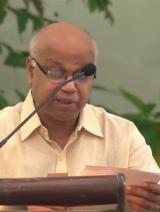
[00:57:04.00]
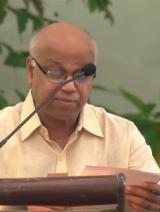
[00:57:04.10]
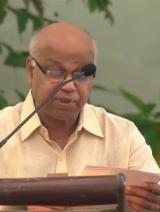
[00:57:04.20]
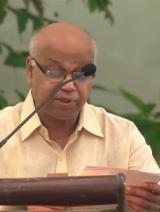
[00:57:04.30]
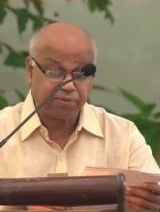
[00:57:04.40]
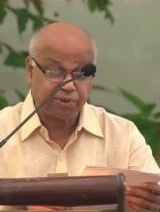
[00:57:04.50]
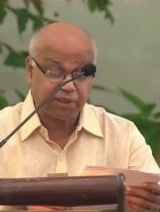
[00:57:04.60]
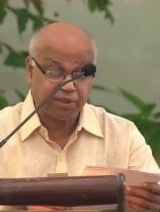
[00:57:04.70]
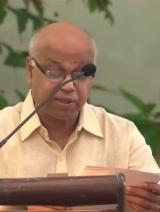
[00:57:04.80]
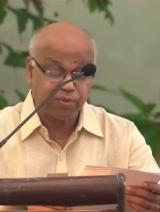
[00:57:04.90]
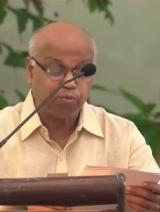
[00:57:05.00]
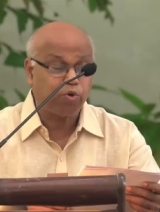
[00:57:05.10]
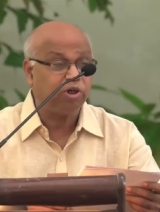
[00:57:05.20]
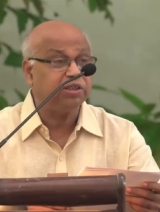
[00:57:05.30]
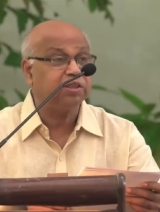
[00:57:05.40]
even towards
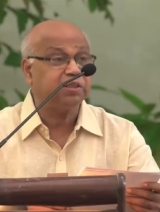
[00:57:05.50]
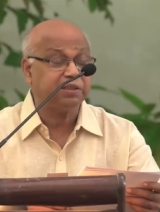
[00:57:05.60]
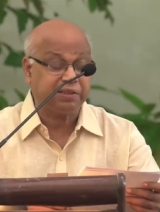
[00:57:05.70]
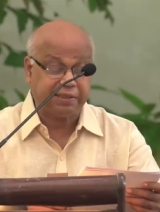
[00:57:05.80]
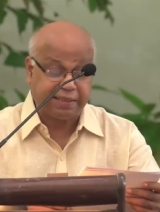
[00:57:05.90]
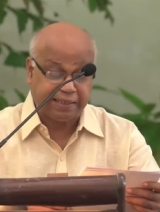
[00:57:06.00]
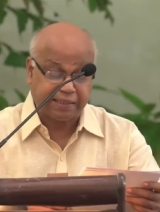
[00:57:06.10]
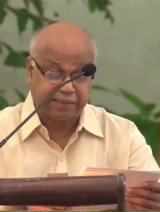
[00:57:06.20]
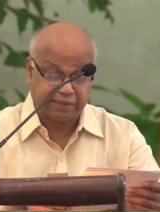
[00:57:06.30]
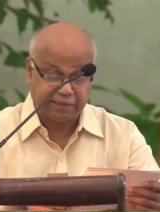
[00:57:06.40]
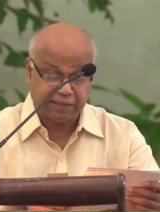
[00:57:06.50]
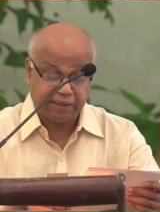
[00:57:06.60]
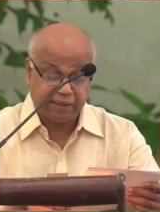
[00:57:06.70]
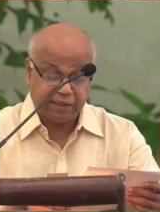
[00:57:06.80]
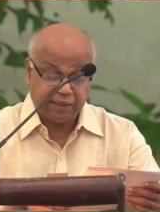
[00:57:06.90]
poisonous snakes.
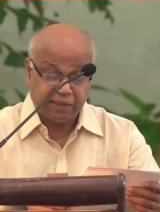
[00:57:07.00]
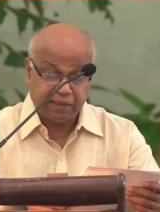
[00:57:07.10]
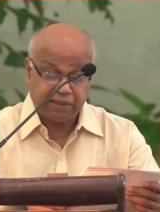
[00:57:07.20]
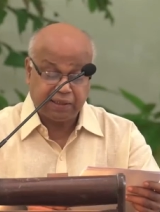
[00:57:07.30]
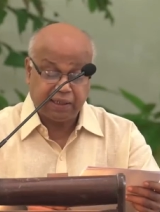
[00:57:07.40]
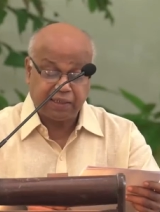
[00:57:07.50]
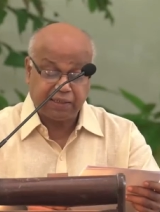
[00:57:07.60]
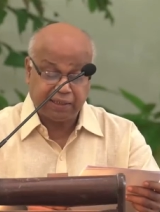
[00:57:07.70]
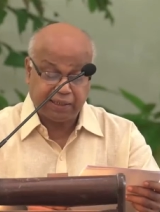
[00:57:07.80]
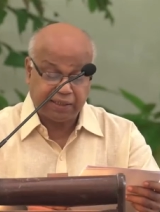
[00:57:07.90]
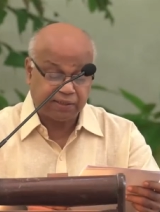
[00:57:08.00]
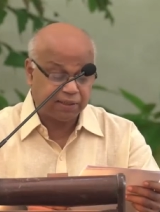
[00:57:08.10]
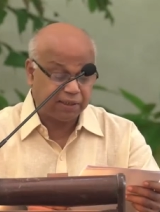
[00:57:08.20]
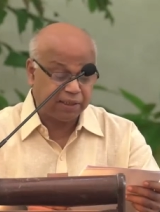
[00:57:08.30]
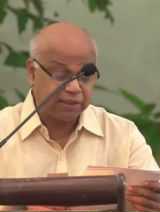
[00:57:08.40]
The Jain tenet
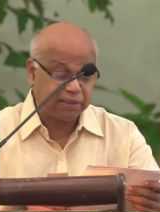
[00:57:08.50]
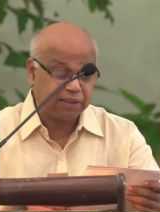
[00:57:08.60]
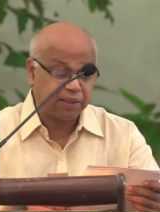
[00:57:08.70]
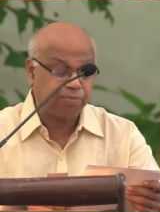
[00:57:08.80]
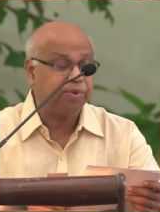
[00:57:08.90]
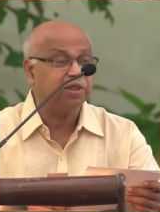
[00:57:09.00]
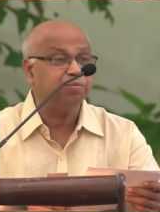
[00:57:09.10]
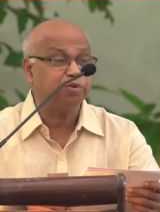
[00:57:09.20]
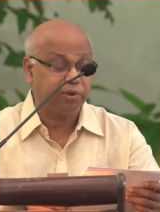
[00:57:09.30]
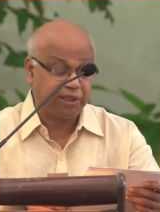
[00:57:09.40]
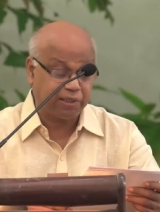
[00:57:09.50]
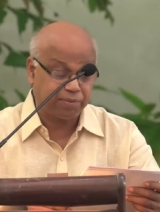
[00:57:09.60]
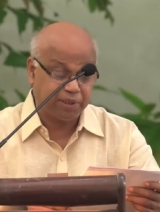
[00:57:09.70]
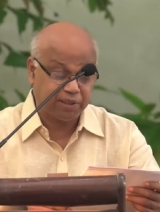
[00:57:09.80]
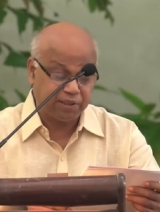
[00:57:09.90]
Ahimsa Paramo
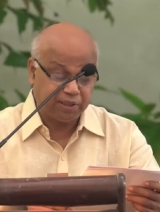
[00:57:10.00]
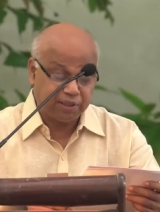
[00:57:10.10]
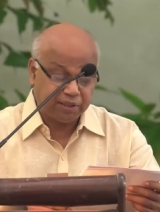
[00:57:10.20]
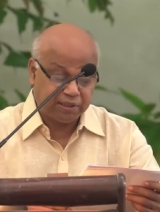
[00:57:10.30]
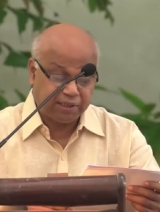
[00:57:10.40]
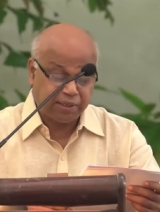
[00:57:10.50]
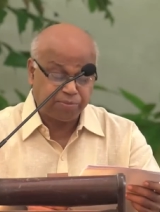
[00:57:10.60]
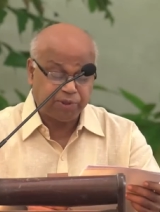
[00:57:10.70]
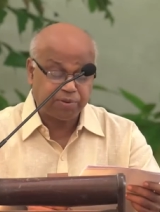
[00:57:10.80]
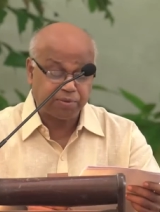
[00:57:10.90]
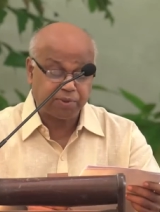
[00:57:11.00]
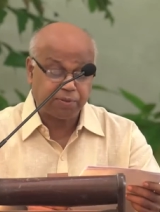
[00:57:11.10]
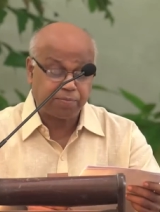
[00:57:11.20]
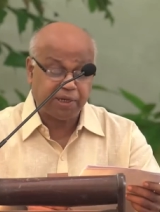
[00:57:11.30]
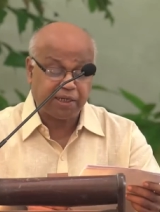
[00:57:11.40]
Dharma stems from
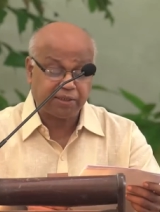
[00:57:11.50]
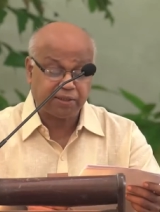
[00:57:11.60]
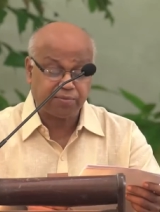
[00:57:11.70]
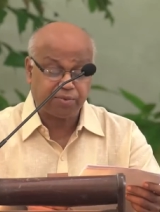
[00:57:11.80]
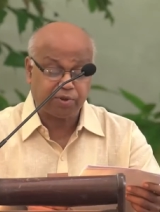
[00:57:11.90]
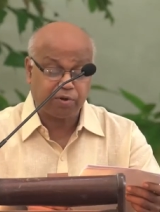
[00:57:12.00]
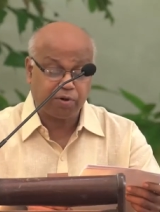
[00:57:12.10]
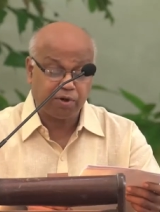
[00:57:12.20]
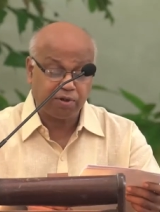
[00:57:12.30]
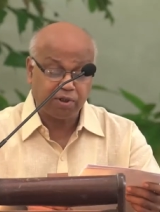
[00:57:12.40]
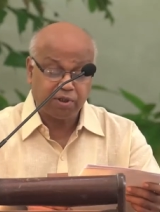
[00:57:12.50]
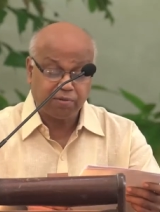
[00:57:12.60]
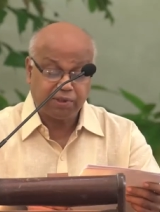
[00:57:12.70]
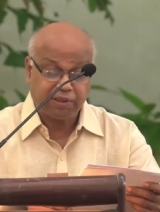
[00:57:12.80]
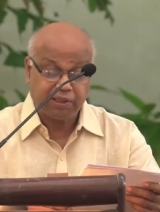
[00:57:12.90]
compassion for all,
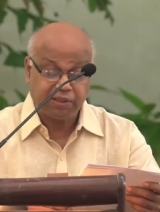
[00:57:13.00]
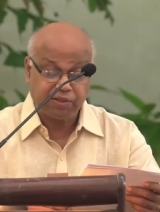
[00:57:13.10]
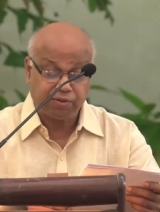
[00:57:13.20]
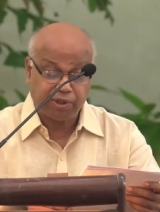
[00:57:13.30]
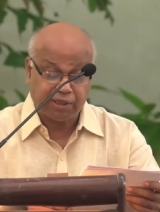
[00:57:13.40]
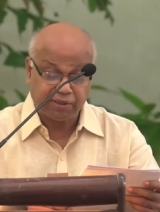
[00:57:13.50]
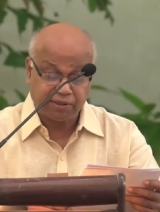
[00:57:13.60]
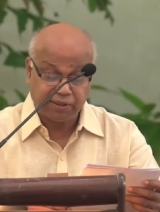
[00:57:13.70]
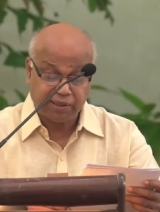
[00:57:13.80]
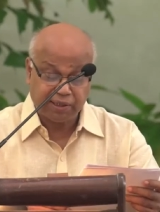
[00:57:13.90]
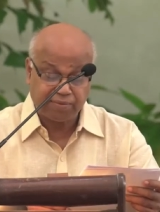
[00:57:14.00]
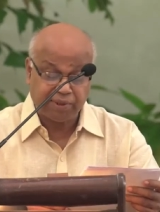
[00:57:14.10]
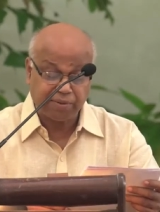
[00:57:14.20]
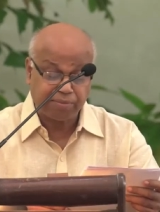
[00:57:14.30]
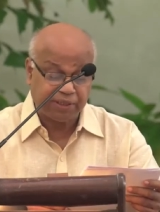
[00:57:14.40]
which enjoins
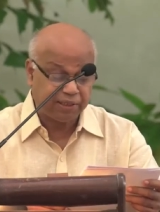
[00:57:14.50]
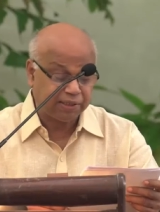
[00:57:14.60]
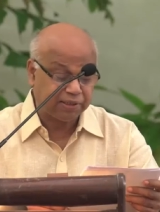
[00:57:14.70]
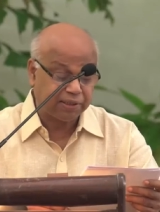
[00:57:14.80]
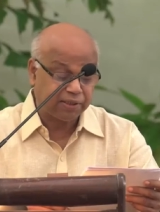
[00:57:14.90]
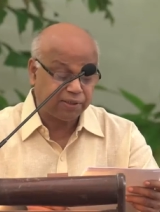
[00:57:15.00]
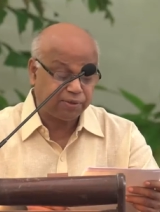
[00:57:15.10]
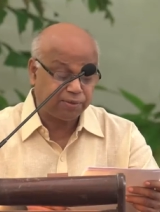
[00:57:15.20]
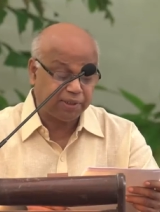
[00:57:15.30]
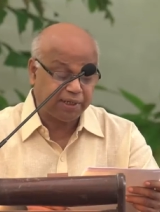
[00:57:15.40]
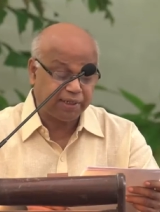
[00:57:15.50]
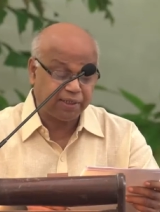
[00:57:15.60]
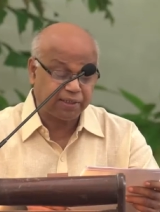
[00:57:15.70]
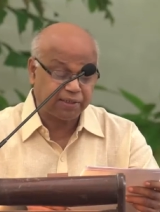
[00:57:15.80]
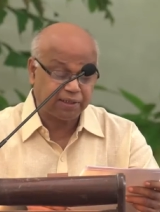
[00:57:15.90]
living beings to
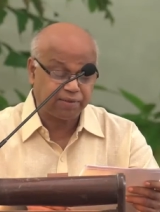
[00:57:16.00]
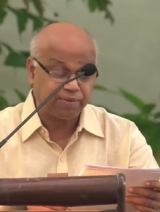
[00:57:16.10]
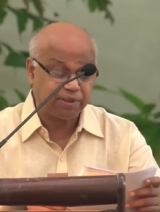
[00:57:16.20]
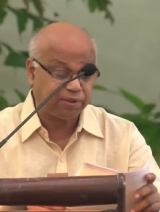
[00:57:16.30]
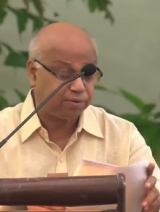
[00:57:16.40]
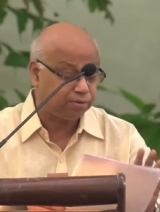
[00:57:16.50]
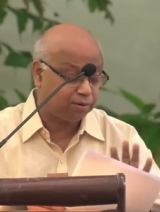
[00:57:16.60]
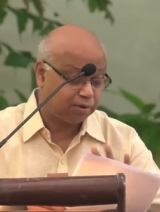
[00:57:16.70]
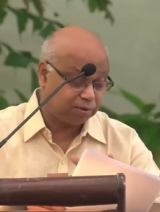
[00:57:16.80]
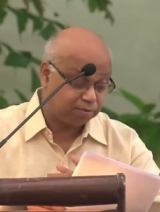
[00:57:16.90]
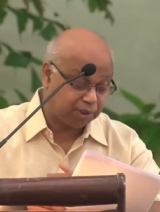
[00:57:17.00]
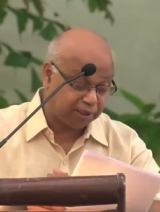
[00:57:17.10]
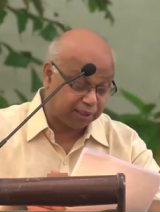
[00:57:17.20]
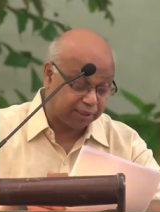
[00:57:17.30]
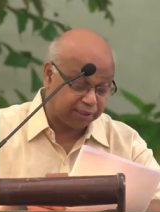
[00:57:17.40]
render service to one
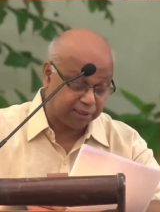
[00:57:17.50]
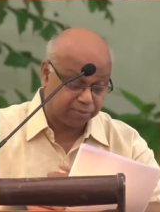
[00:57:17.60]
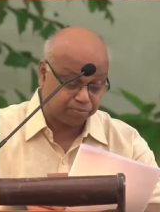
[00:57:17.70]
another.